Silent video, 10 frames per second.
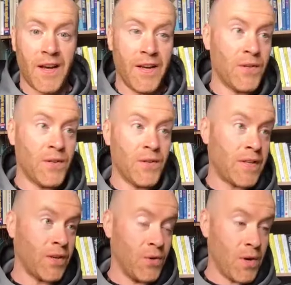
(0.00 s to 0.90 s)
I used
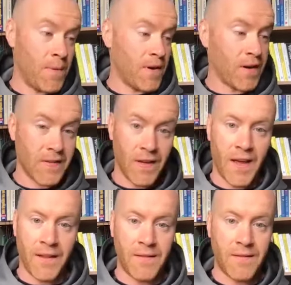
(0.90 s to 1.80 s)
to, because
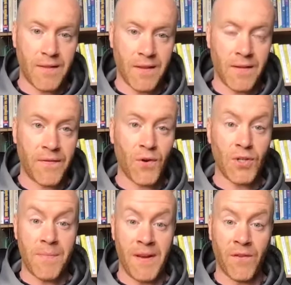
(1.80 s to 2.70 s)
the fortune
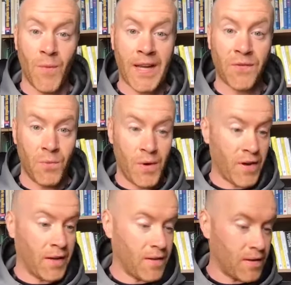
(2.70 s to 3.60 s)
of being from Wexford, we've
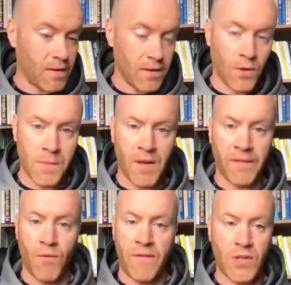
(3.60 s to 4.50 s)
got loads of beautiful
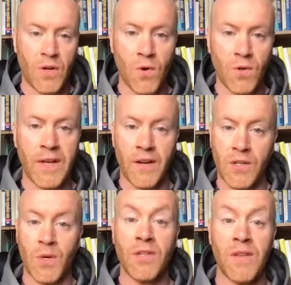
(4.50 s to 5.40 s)
rivers and coastline here.
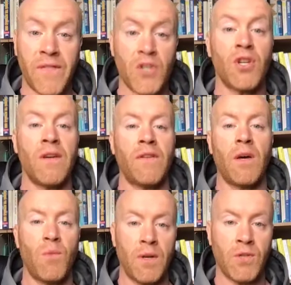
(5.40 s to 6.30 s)
So I used to fish an awful
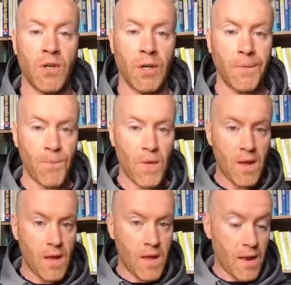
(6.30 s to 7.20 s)
lot when I was younger.
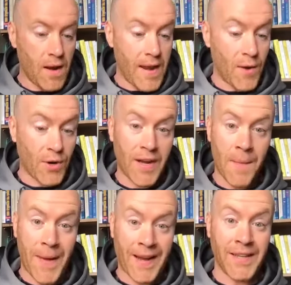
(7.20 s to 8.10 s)
Now I've
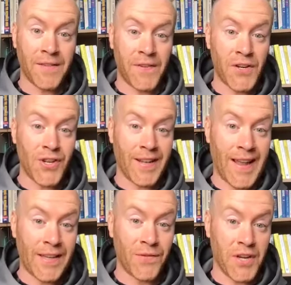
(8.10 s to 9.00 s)
got back into fishing in the
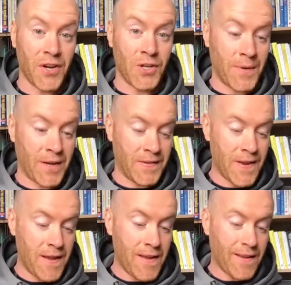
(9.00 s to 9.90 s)
last few years because
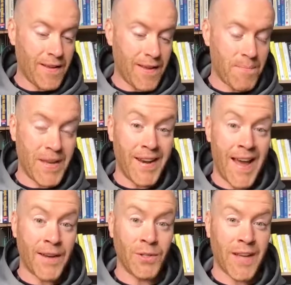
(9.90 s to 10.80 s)
being an
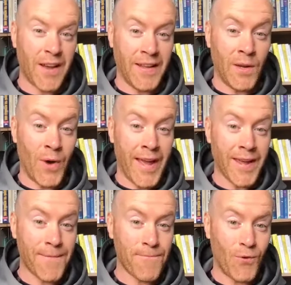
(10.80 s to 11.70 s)
adult got in the
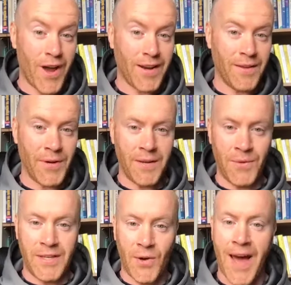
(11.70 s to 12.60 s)
way, right? And then
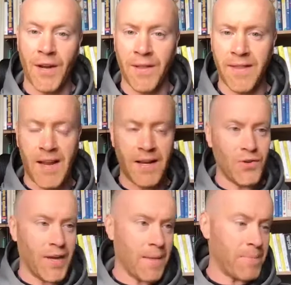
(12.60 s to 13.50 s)
we do adult things,
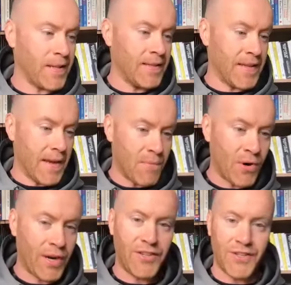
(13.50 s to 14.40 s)
you get bills, you get
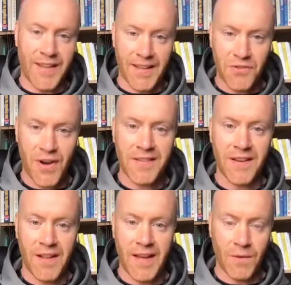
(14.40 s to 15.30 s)
mortgages, you get stress and
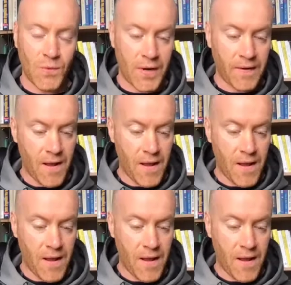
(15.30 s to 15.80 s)
all that comes with it.